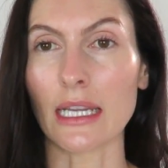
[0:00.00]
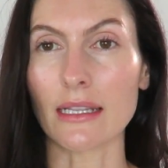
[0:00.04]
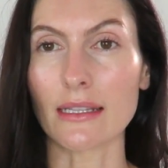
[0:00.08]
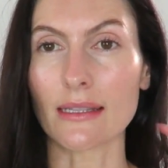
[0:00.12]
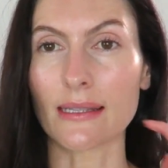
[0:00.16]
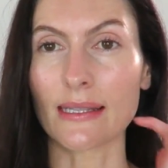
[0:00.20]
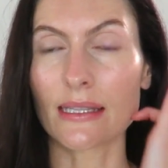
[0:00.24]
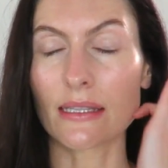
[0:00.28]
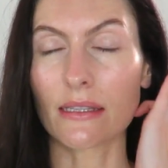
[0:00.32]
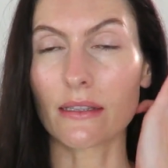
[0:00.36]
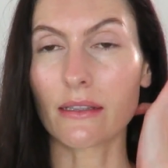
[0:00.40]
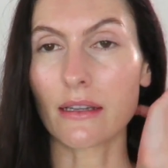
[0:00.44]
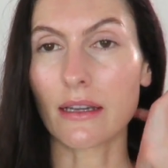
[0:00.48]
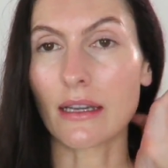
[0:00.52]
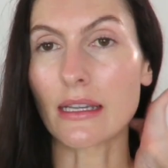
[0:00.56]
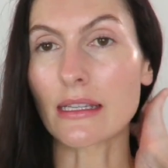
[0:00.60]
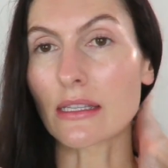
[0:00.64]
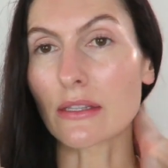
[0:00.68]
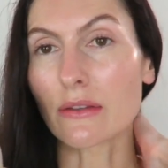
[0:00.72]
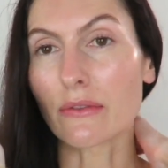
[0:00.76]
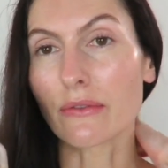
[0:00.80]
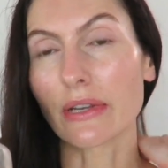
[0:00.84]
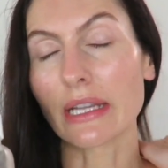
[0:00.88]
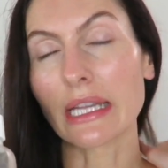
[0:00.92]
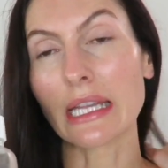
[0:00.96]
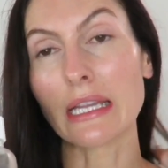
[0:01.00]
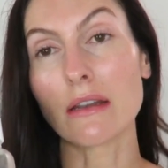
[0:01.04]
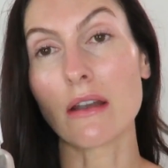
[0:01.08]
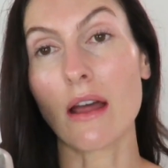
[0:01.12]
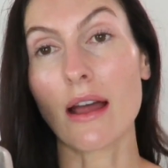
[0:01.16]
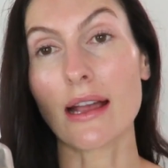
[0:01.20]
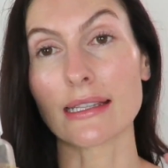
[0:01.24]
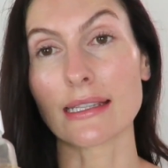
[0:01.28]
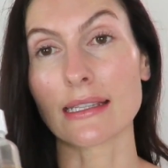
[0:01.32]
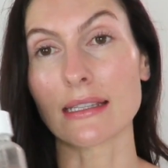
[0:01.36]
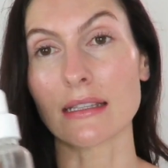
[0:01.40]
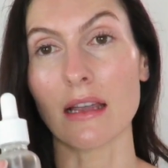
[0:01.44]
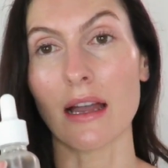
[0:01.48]
It's a really
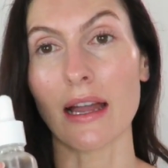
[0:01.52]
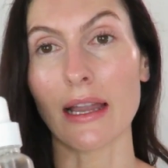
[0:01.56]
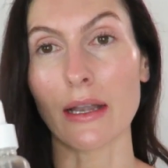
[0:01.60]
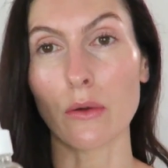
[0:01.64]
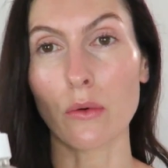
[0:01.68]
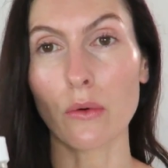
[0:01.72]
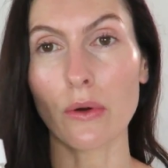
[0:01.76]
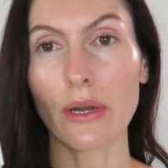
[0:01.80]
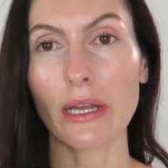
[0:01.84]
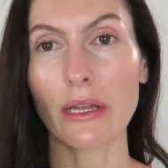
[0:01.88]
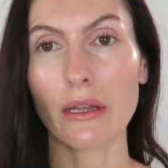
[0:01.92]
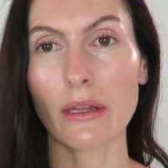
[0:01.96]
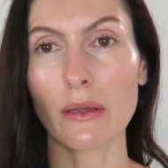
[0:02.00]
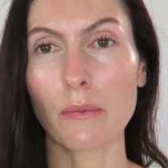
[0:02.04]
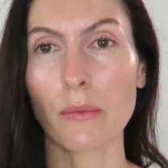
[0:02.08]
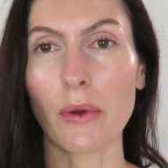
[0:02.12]
nice light oil.